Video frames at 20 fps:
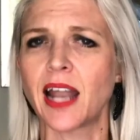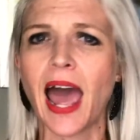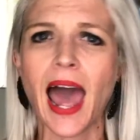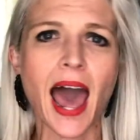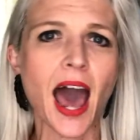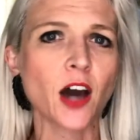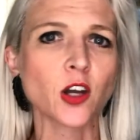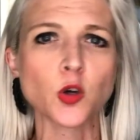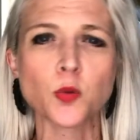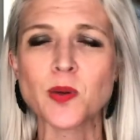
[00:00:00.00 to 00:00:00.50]

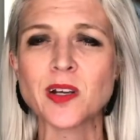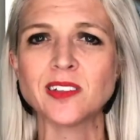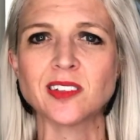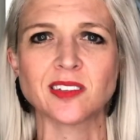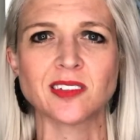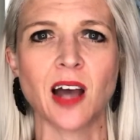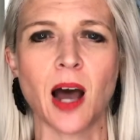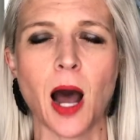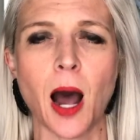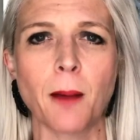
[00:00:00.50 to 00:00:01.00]
How do we
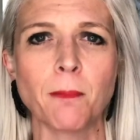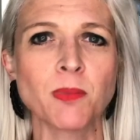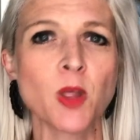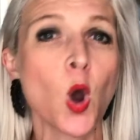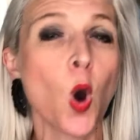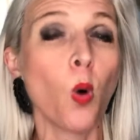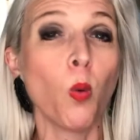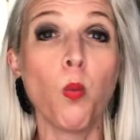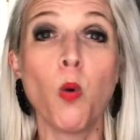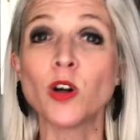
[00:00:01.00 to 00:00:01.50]
start?
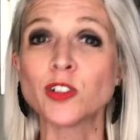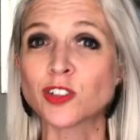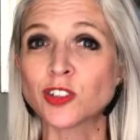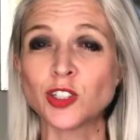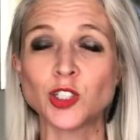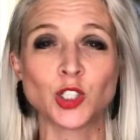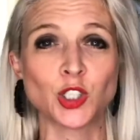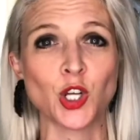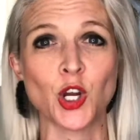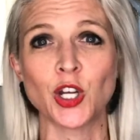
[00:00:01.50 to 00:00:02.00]
What's
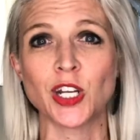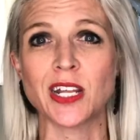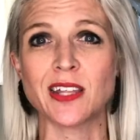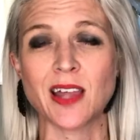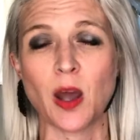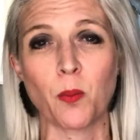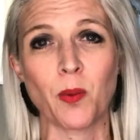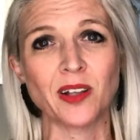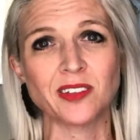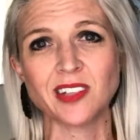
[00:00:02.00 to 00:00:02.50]
the journey
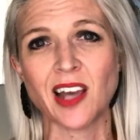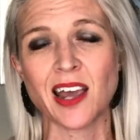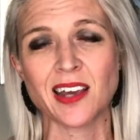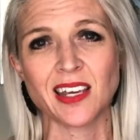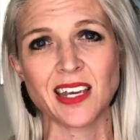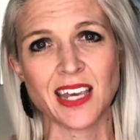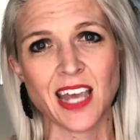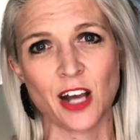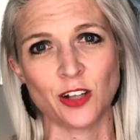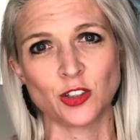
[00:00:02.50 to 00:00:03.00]
that we're
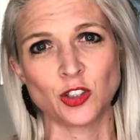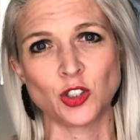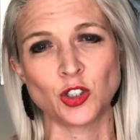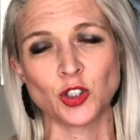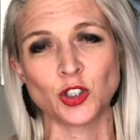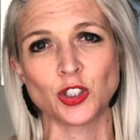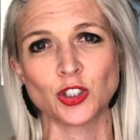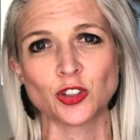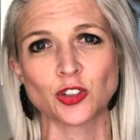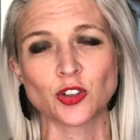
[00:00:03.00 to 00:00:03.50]
taking our
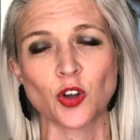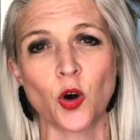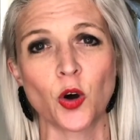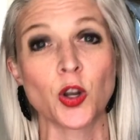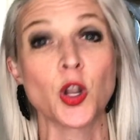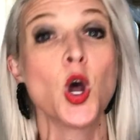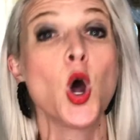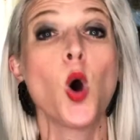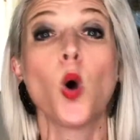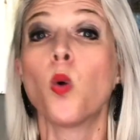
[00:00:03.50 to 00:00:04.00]
students on?